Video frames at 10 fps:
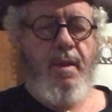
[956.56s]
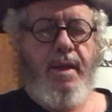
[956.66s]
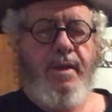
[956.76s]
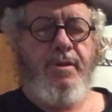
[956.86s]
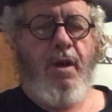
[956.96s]

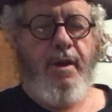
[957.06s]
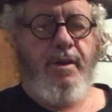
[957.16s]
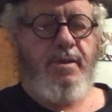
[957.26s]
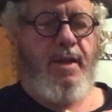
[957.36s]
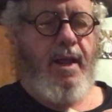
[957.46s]
it's not
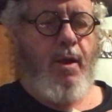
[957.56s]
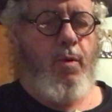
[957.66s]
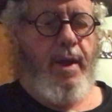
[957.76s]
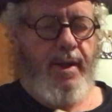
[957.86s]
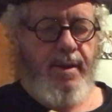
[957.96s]
just that
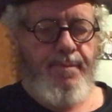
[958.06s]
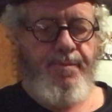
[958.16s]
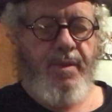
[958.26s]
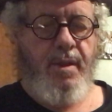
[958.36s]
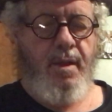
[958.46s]
quick
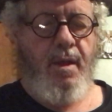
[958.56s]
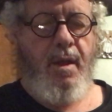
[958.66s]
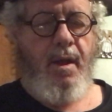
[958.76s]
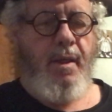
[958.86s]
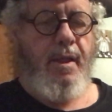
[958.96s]

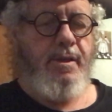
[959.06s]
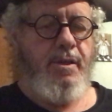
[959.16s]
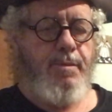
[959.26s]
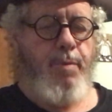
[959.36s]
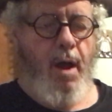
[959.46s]
that
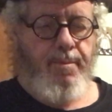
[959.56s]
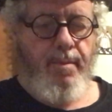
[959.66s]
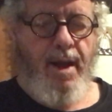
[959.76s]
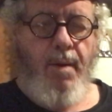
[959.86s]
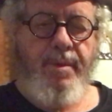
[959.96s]
you just pop them
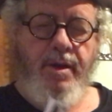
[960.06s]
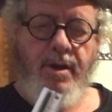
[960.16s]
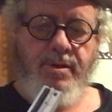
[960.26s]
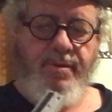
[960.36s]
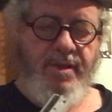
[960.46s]
out
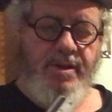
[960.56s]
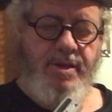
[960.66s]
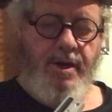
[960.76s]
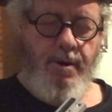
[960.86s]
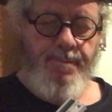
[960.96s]
because of this
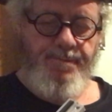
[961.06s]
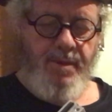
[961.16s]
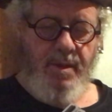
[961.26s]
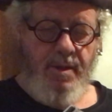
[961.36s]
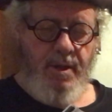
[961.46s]
here
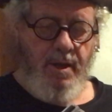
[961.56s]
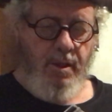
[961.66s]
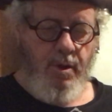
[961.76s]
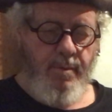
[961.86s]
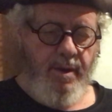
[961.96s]

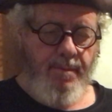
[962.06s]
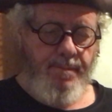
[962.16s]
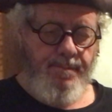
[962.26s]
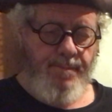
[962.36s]
aluminum